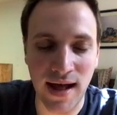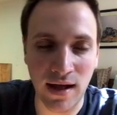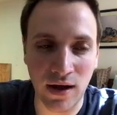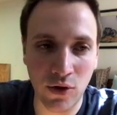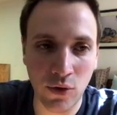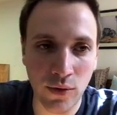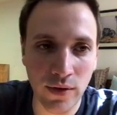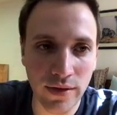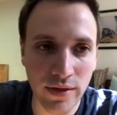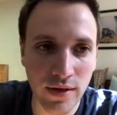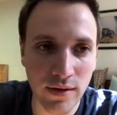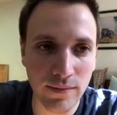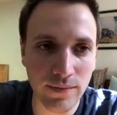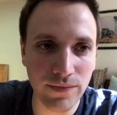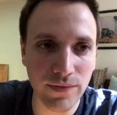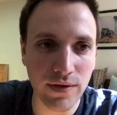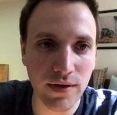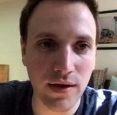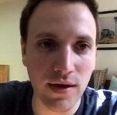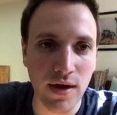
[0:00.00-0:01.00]

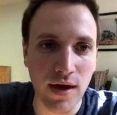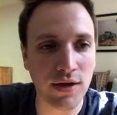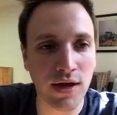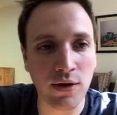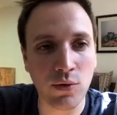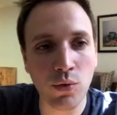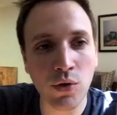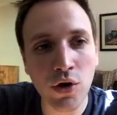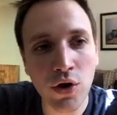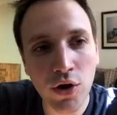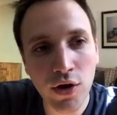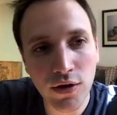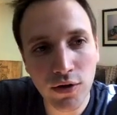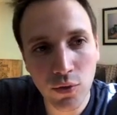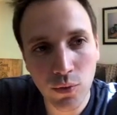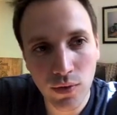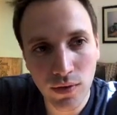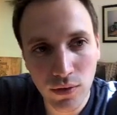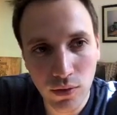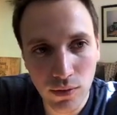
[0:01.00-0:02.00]
algorithm, and we're going
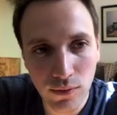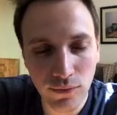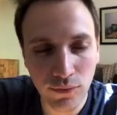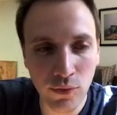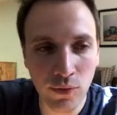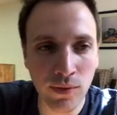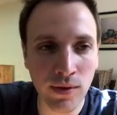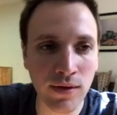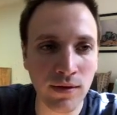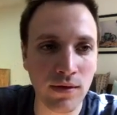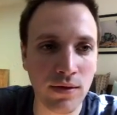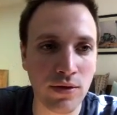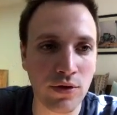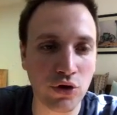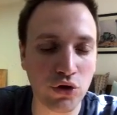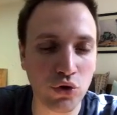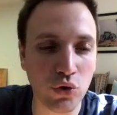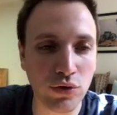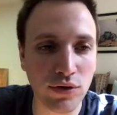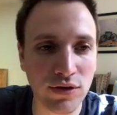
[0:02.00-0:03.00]
to return from it the
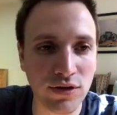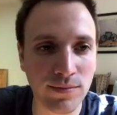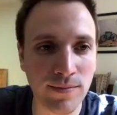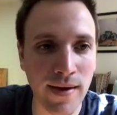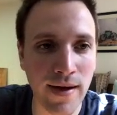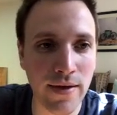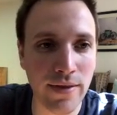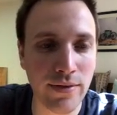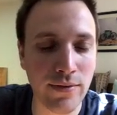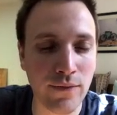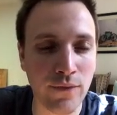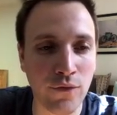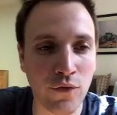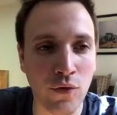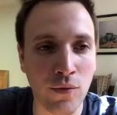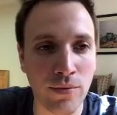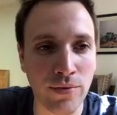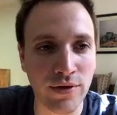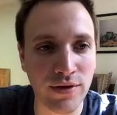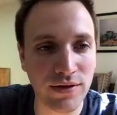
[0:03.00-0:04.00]
shortest path
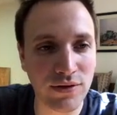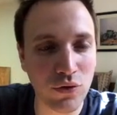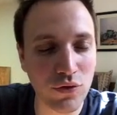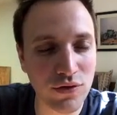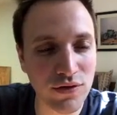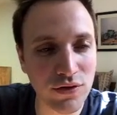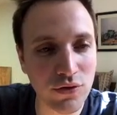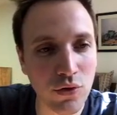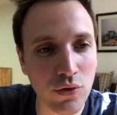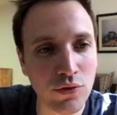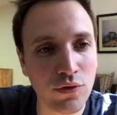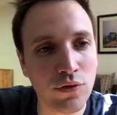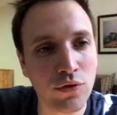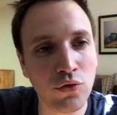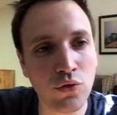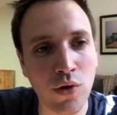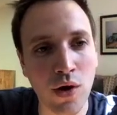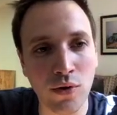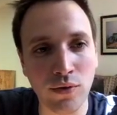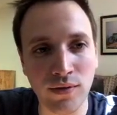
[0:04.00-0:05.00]
from the source node
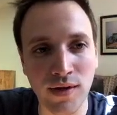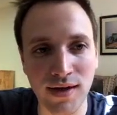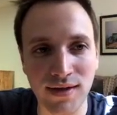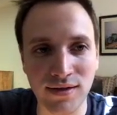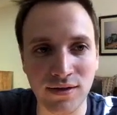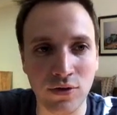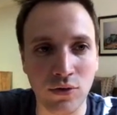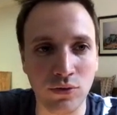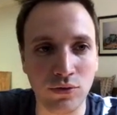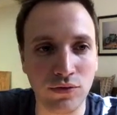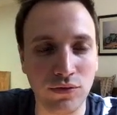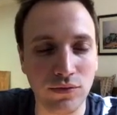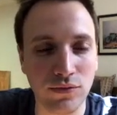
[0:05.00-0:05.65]
to our dest node.